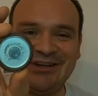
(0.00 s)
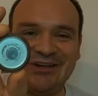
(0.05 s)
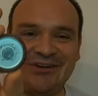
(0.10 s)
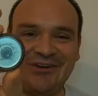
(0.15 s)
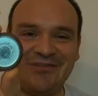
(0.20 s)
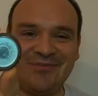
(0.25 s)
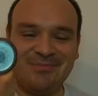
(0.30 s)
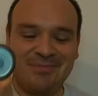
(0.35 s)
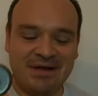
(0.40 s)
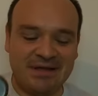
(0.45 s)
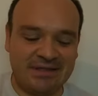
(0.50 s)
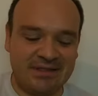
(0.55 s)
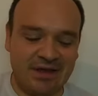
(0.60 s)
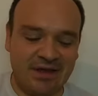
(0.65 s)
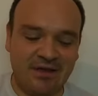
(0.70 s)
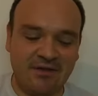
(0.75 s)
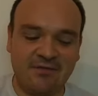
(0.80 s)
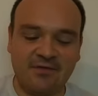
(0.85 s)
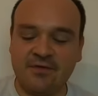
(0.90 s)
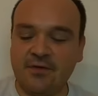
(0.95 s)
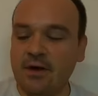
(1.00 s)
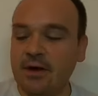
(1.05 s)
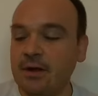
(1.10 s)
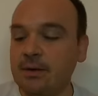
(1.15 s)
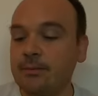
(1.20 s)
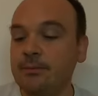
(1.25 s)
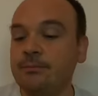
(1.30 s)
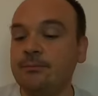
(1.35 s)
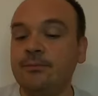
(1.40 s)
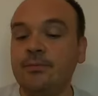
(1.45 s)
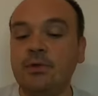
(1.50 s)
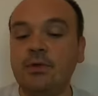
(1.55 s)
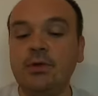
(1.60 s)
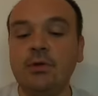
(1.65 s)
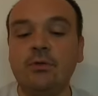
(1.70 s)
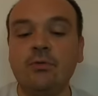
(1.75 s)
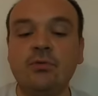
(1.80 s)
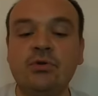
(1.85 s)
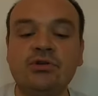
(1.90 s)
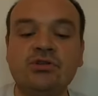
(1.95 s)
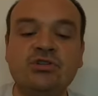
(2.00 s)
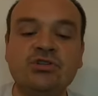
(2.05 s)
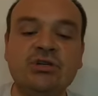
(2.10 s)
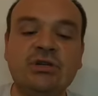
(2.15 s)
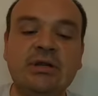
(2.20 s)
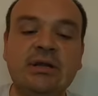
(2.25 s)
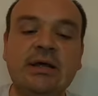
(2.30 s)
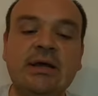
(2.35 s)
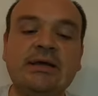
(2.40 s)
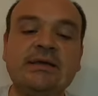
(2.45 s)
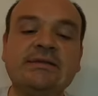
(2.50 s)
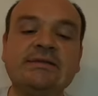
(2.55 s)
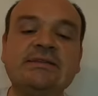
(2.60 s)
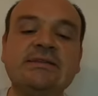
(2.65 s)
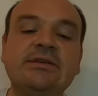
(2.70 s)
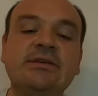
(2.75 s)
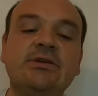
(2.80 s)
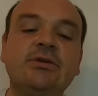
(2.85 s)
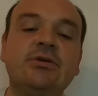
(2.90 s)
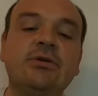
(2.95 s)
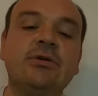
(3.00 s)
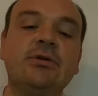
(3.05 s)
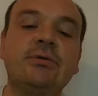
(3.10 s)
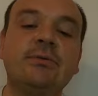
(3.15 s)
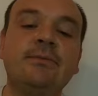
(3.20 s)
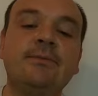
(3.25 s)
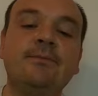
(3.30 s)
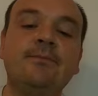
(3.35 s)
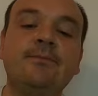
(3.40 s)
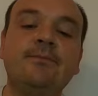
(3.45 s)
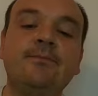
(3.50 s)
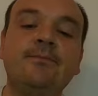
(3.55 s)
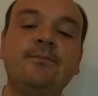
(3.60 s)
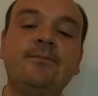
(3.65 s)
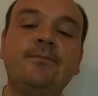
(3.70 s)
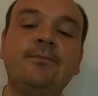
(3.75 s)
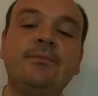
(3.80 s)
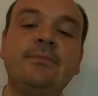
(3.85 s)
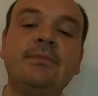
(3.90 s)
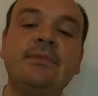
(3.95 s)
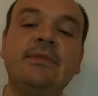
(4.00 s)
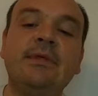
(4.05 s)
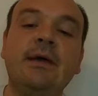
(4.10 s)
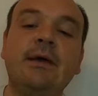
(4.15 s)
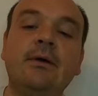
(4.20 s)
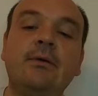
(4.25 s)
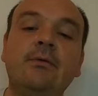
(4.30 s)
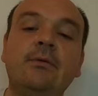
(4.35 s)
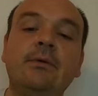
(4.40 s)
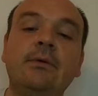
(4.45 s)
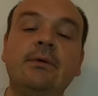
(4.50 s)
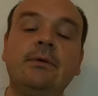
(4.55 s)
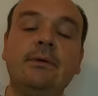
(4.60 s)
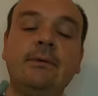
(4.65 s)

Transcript: of my diaphragm which lies here down.